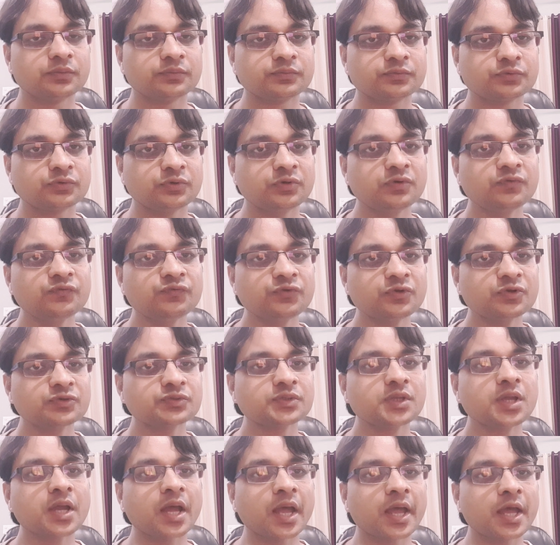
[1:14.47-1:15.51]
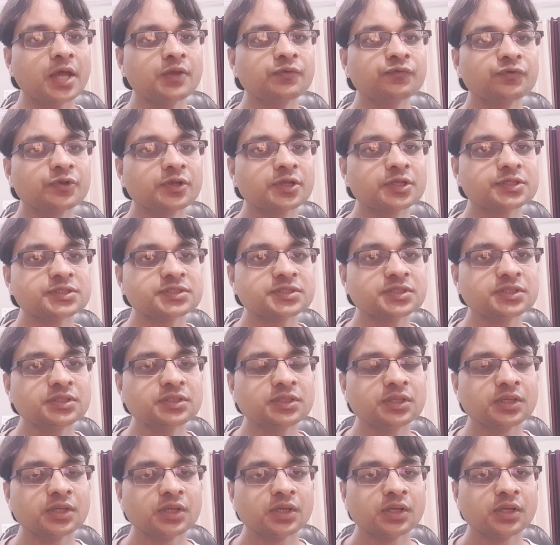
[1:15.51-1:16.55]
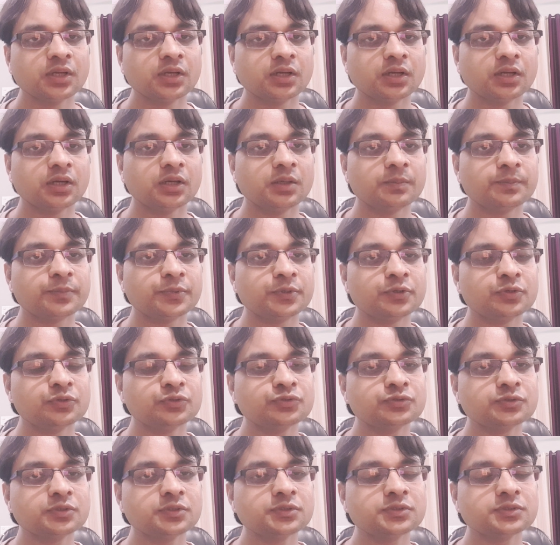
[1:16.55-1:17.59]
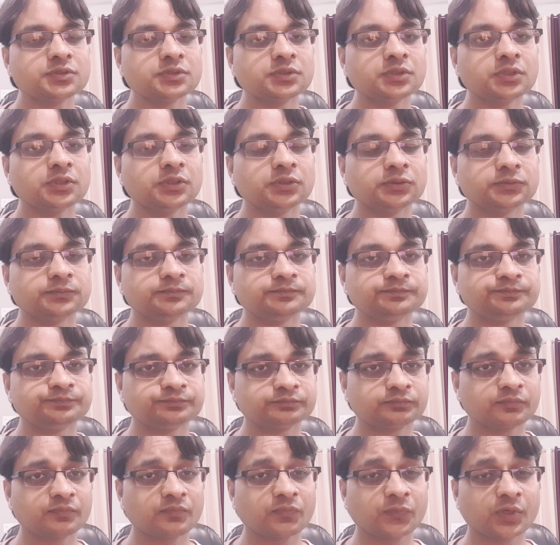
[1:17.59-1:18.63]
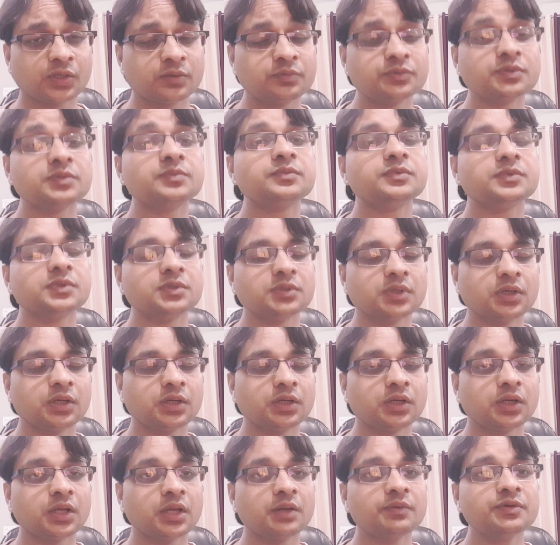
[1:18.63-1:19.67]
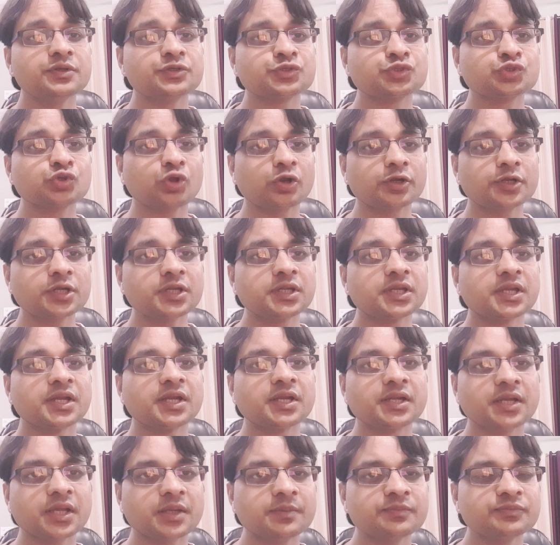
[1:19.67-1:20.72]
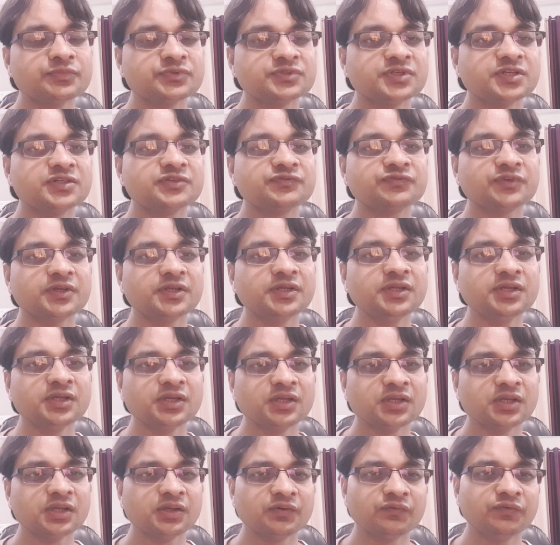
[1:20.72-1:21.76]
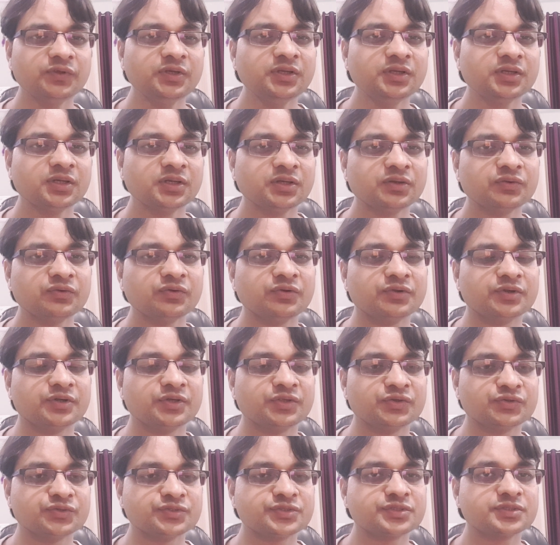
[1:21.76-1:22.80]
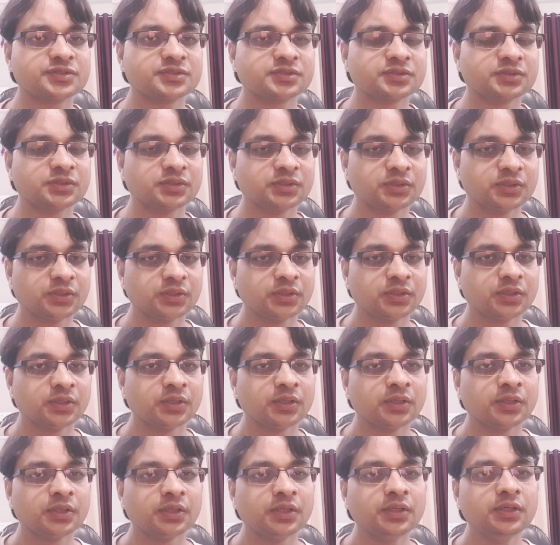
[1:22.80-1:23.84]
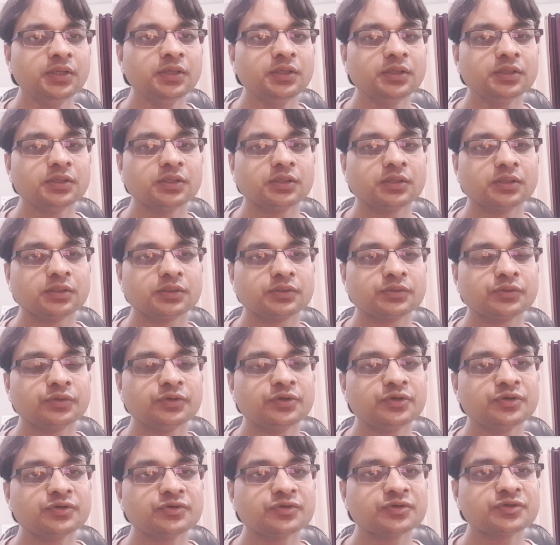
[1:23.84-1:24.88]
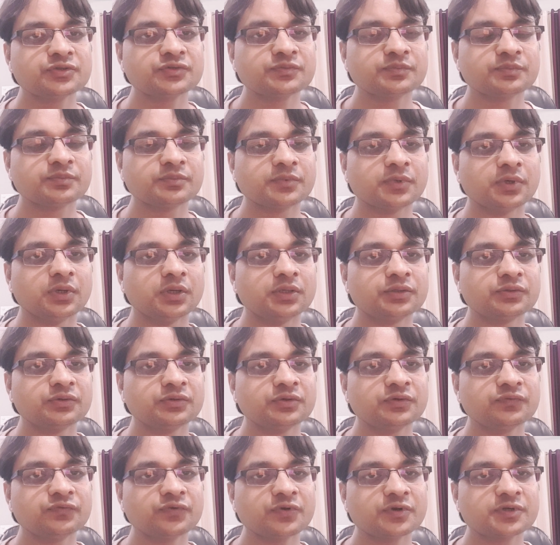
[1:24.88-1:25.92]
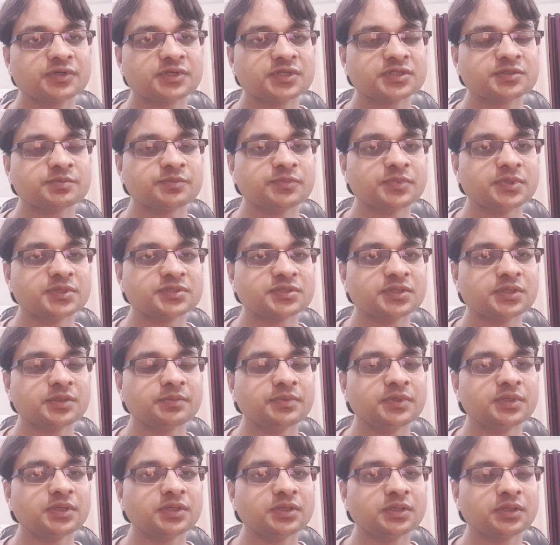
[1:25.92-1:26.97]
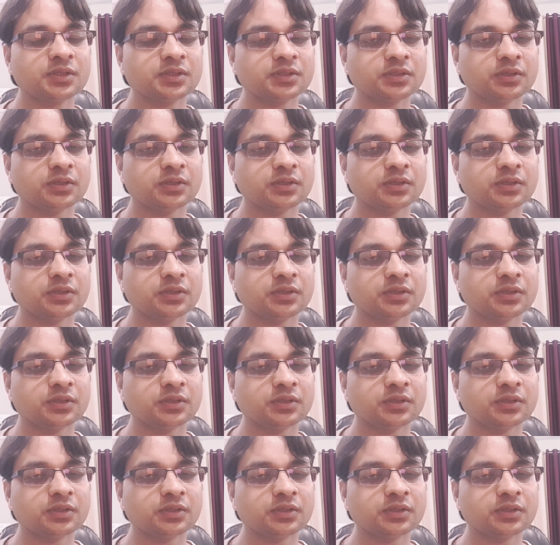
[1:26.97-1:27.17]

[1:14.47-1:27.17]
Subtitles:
tuning fork of higher frequency produces the have a shorter decay time. That's why we don't use. In tuning fork test, basically we